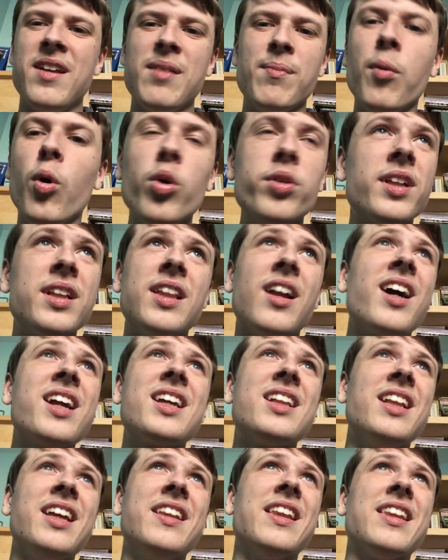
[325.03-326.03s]
more than
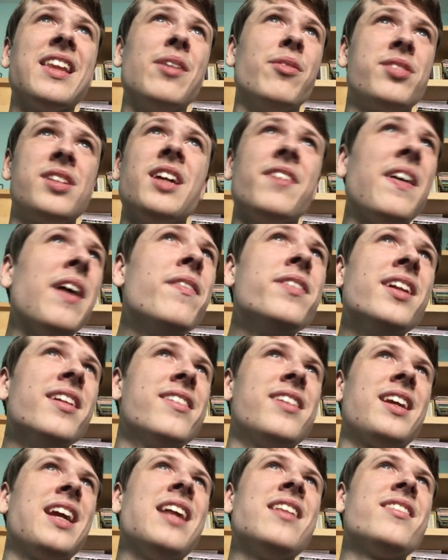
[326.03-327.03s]
likely that there was enough
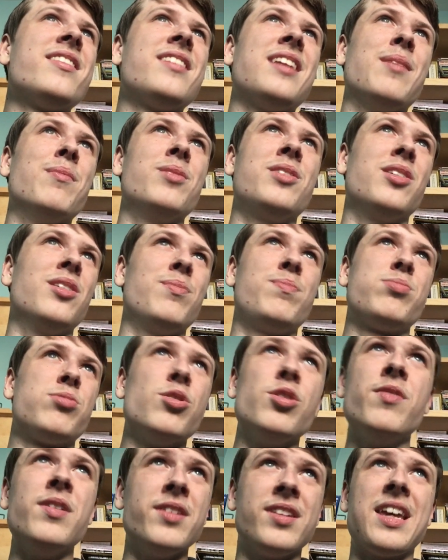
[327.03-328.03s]
evidence against him to
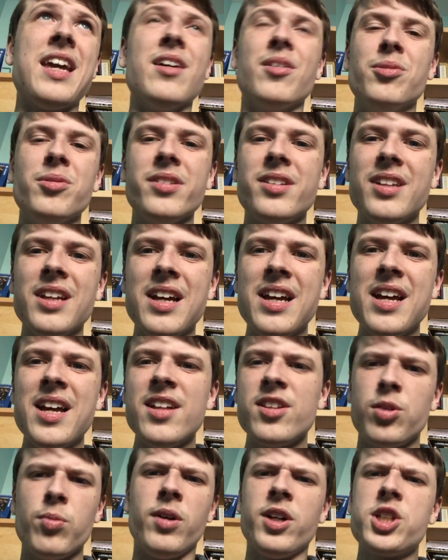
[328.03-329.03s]
prove his guilt.
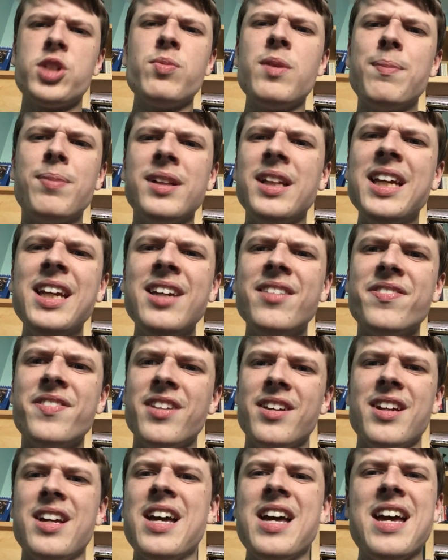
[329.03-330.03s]
So why should we believe
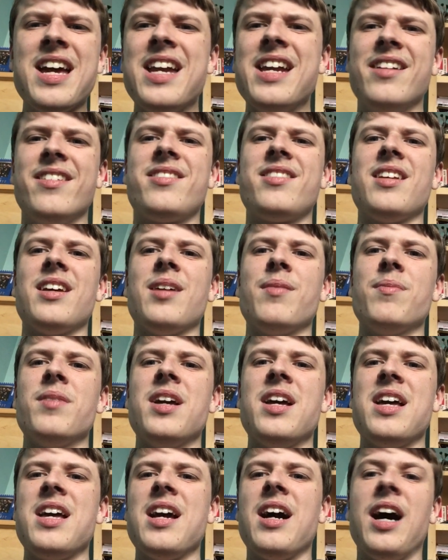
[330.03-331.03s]
that his
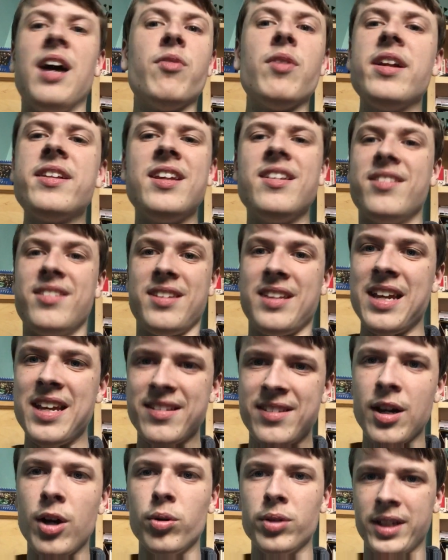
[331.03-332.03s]
I read
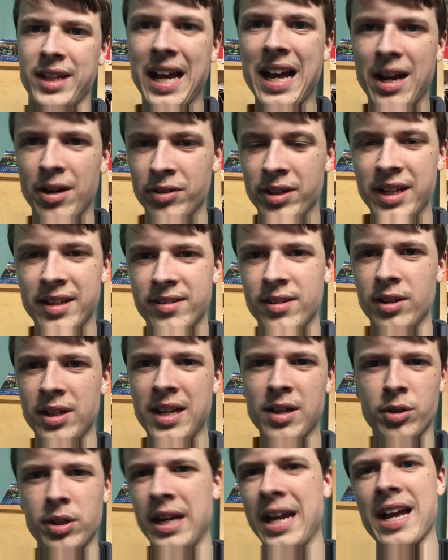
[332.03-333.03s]
his whole account. He
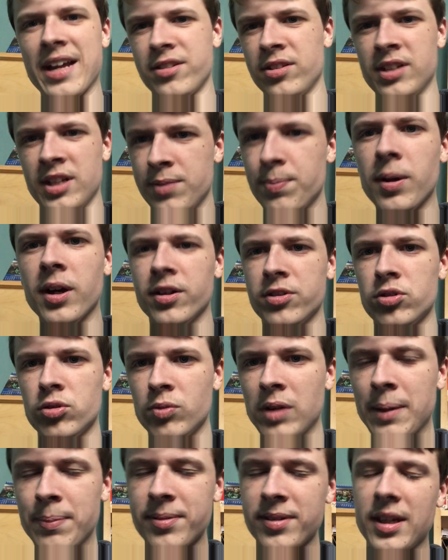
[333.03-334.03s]
has on his
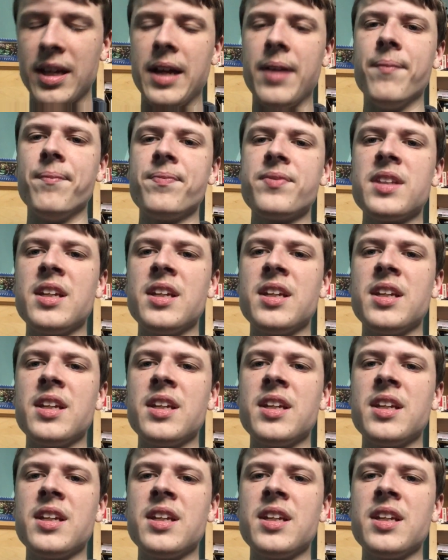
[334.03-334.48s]
personal website